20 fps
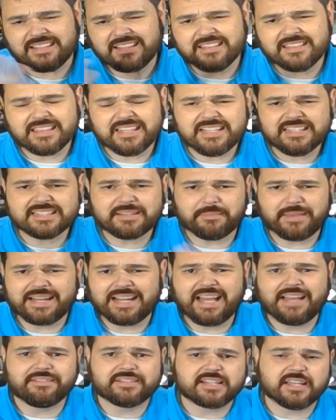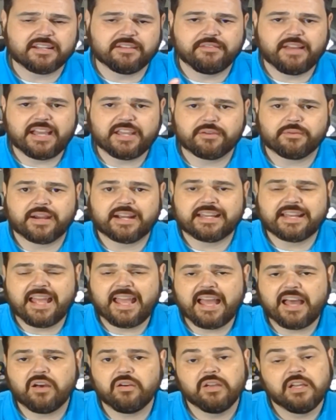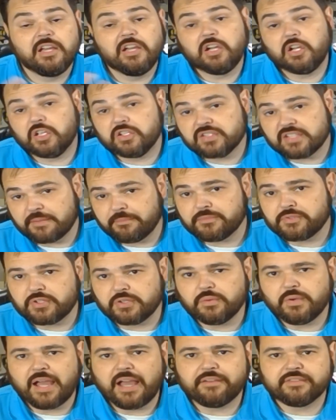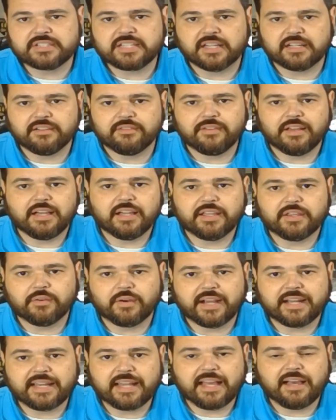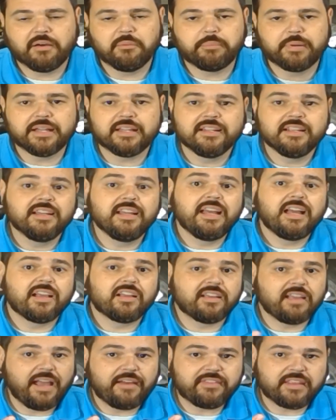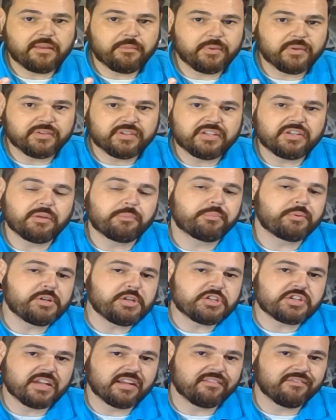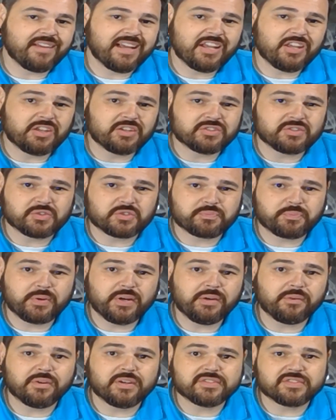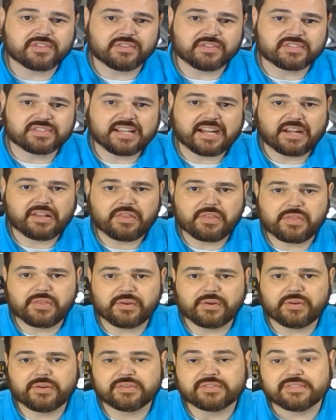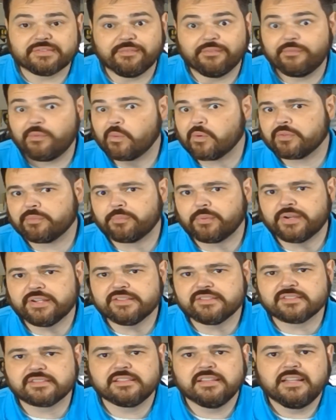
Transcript: things that may not have a ton of value right now. Some do have a ton of value right now, but have the ability to appreciate value because those print runs on the second and thirds and fourth prints